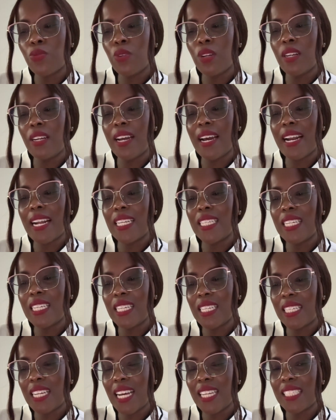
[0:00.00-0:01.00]
will guarantee
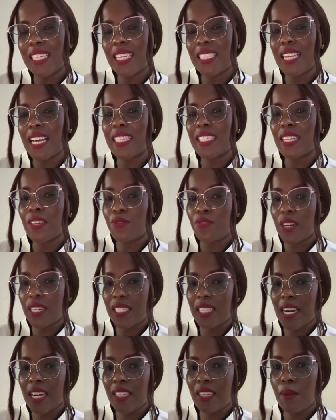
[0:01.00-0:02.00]
returns, such as
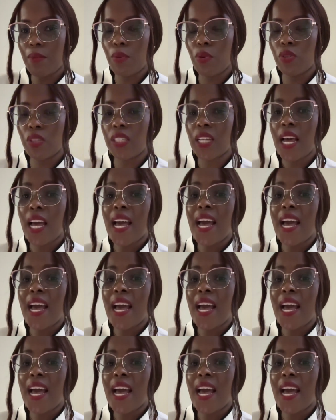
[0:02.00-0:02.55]
infrastructure bonds.